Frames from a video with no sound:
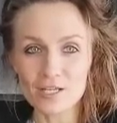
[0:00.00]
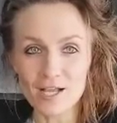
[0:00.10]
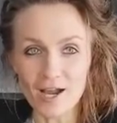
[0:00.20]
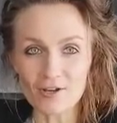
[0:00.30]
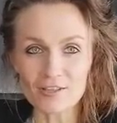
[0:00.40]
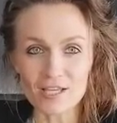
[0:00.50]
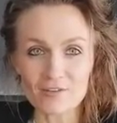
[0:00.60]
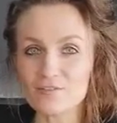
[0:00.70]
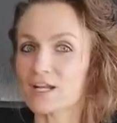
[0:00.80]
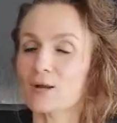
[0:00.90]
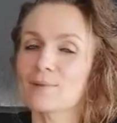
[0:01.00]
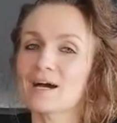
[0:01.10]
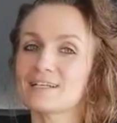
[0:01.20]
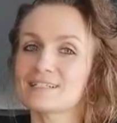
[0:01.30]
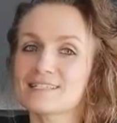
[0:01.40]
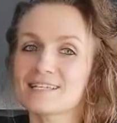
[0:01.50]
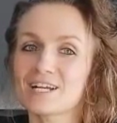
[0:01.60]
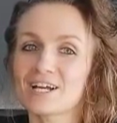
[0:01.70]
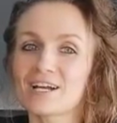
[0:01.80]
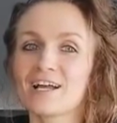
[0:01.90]
our life and our bodies
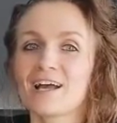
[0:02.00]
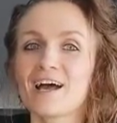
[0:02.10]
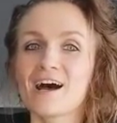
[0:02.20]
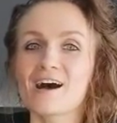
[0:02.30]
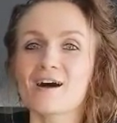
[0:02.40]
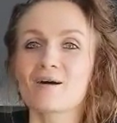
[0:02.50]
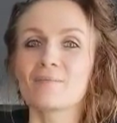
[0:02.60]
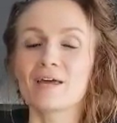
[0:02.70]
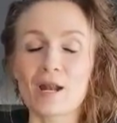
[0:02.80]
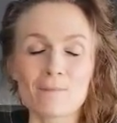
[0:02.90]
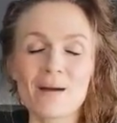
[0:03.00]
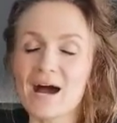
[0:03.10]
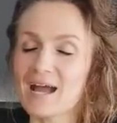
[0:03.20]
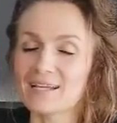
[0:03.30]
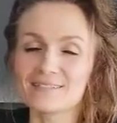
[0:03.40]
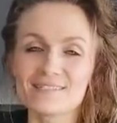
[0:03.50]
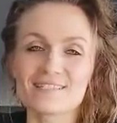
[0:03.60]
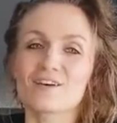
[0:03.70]
here, and our minds,